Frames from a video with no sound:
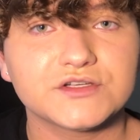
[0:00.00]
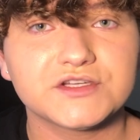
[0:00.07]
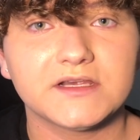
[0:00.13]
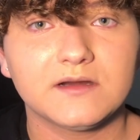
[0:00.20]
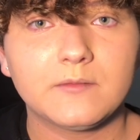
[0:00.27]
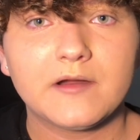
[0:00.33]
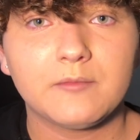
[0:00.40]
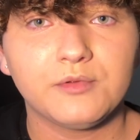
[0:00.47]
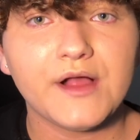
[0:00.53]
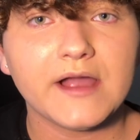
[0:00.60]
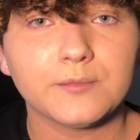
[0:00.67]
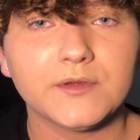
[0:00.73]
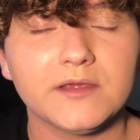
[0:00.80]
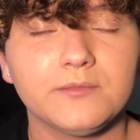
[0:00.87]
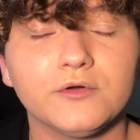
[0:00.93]
shit about
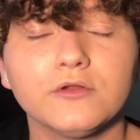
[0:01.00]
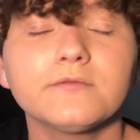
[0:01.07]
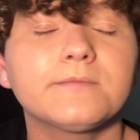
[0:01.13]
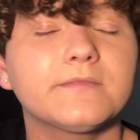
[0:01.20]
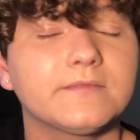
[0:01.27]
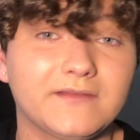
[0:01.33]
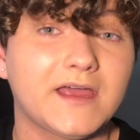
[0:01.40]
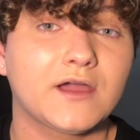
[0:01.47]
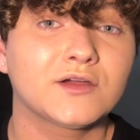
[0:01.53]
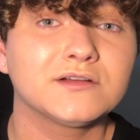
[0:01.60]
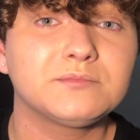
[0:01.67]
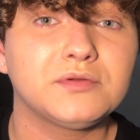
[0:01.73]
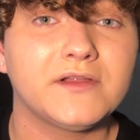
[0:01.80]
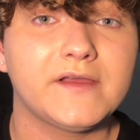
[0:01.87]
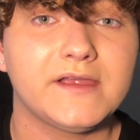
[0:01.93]
black people. That
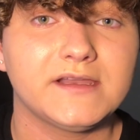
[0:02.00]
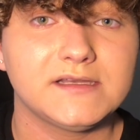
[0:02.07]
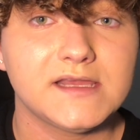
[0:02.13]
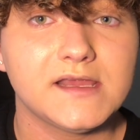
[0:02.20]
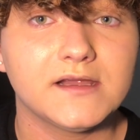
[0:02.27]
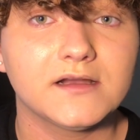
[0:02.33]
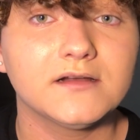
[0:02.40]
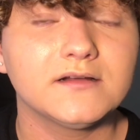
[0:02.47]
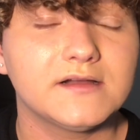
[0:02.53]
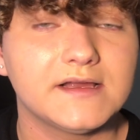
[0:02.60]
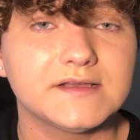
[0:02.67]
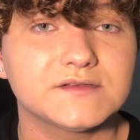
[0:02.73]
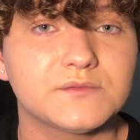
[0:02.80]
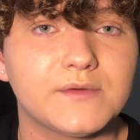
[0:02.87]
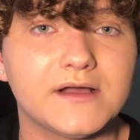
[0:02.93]
could play in here
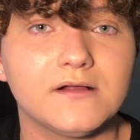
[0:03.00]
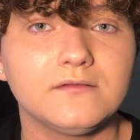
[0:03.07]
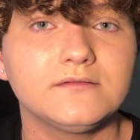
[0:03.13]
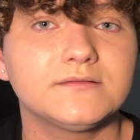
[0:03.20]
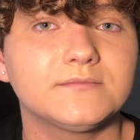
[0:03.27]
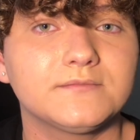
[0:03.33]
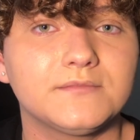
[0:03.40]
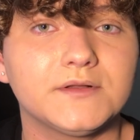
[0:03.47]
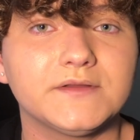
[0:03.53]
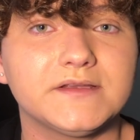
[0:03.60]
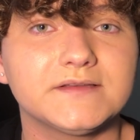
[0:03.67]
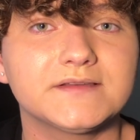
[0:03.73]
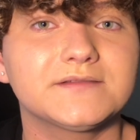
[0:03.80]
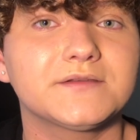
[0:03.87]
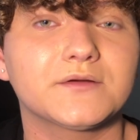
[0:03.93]
as well
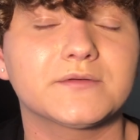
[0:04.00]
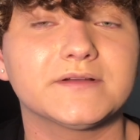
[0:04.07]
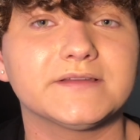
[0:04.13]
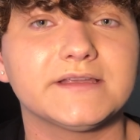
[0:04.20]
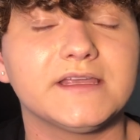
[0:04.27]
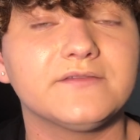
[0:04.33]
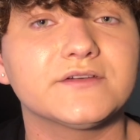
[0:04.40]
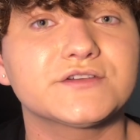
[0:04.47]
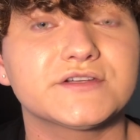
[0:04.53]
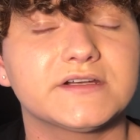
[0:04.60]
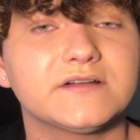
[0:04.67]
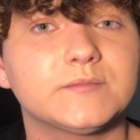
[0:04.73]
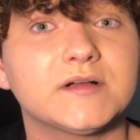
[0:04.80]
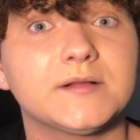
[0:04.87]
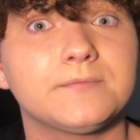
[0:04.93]
police don't really give a shit
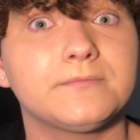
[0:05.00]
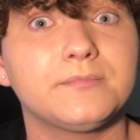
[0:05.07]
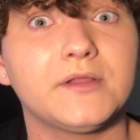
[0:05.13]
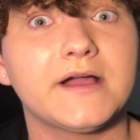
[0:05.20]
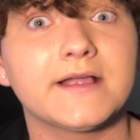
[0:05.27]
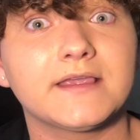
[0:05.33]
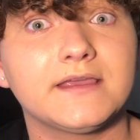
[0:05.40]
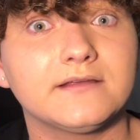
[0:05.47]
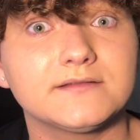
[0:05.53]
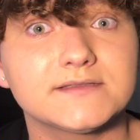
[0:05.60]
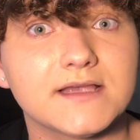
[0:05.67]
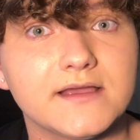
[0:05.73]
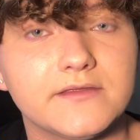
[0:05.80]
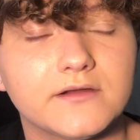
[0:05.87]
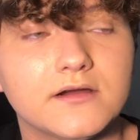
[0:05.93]
about black kids
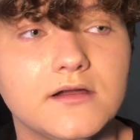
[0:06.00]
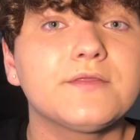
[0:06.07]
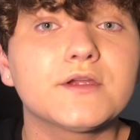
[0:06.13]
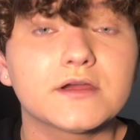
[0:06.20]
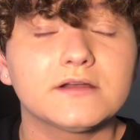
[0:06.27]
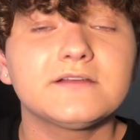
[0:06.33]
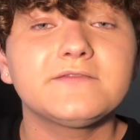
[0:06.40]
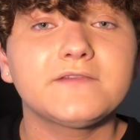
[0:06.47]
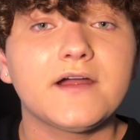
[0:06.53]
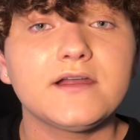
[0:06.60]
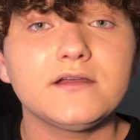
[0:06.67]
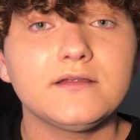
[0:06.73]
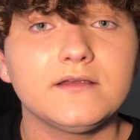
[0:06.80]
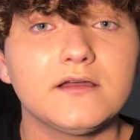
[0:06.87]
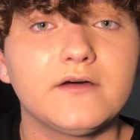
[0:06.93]
either. They're gonna
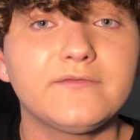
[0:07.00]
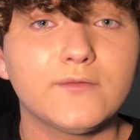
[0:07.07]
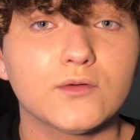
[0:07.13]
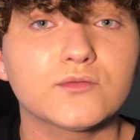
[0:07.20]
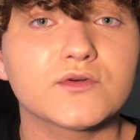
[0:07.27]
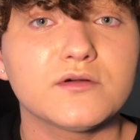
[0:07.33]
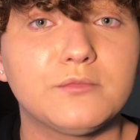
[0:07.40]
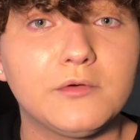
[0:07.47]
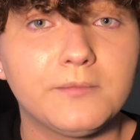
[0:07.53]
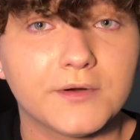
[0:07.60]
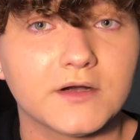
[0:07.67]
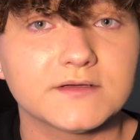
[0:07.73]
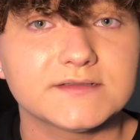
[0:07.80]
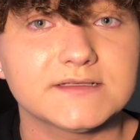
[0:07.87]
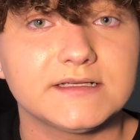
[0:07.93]
find a vulnerable
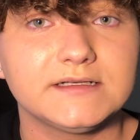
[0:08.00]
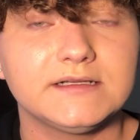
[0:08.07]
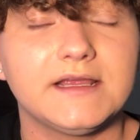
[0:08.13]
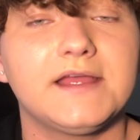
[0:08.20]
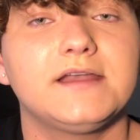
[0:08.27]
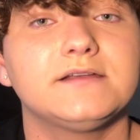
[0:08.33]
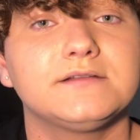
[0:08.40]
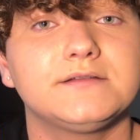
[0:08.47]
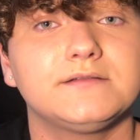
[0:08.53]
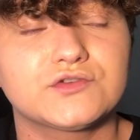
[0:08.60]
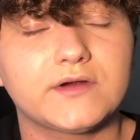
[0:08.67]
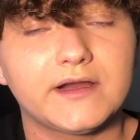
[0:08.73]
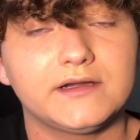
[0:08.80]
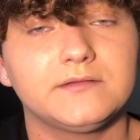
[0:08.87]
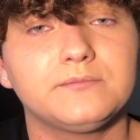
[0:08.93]
person and
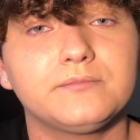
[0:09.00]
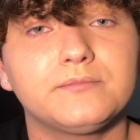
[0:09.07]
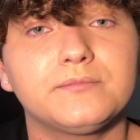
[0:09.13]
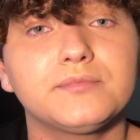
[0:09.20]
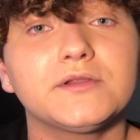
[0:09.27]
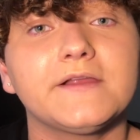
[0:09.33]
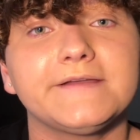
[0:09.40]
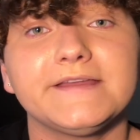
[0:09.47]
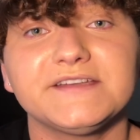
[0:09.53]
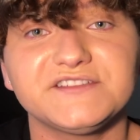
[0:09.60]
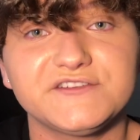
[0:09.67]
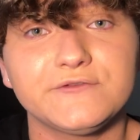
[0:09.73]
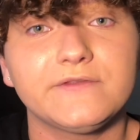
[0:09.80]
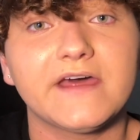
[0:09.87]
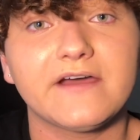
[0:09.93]
try to play
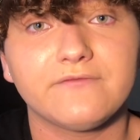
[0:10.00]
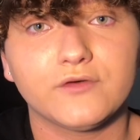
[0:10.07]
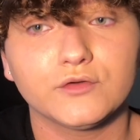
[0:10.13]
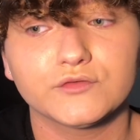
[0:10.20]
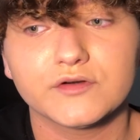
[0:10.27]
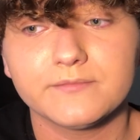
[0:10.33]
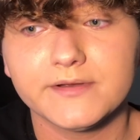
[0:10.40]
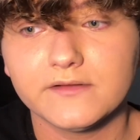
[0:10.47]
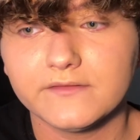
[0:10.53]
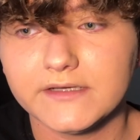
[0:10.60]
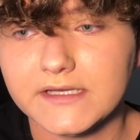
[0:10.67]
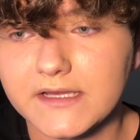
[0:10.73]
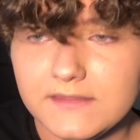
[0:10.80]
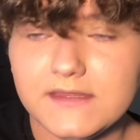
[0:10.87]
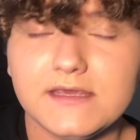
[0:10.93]
into that
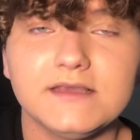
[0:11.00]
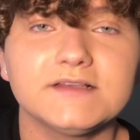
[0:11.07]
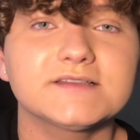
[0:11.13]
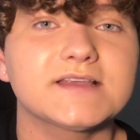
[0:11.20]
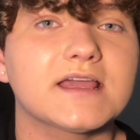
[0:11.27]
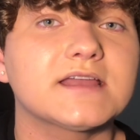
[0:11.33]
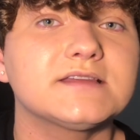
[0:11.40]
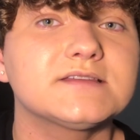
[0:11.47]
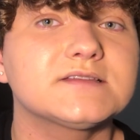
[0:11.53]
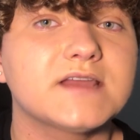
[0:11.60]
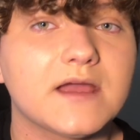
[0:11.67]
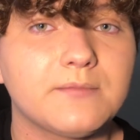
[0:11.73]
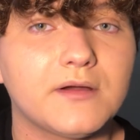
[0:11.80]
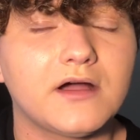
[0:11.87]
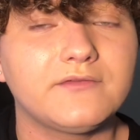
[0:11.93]
vulnerability. The second
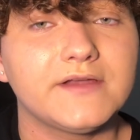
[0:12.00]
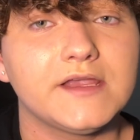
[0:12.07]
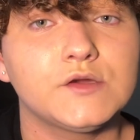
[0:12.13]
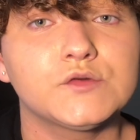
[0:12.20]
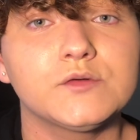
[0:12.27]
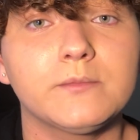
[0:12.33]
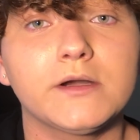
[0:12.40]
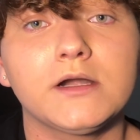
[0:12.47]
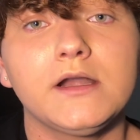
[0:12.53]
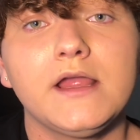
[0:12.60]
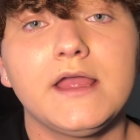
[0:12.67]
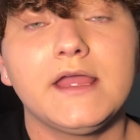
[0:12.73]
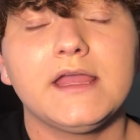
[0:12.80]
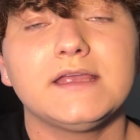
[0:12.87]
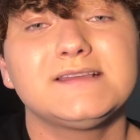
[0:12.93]
step of a groomer
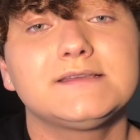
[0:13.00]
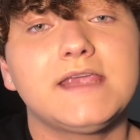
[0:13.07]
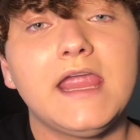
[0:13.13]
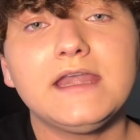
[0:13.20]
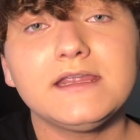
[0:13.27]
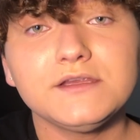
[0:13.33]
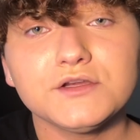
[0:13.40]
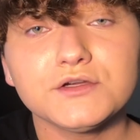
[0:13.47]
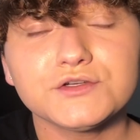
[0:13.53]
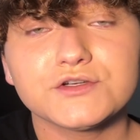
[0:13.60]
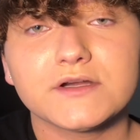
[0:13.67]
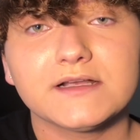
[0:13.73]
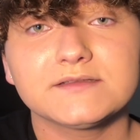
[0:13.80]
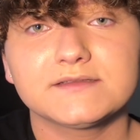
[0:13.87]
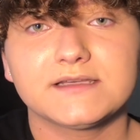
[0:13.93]
is gaining your
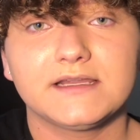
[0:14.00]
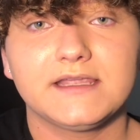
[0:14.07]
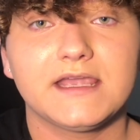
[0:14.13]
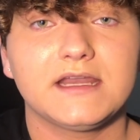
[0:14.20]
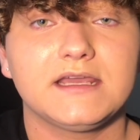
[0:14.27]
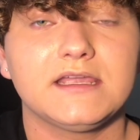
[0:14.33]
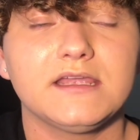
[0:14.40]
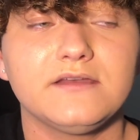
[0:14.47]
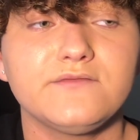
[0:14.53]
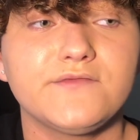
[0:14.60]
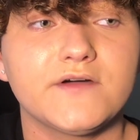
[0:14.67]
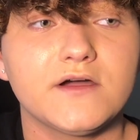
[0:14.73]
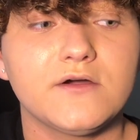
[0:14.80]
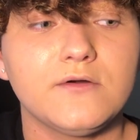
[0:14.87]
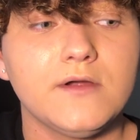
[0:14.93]
trust and getting
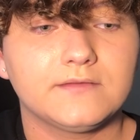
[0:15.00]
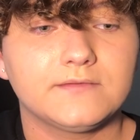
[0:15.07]
info.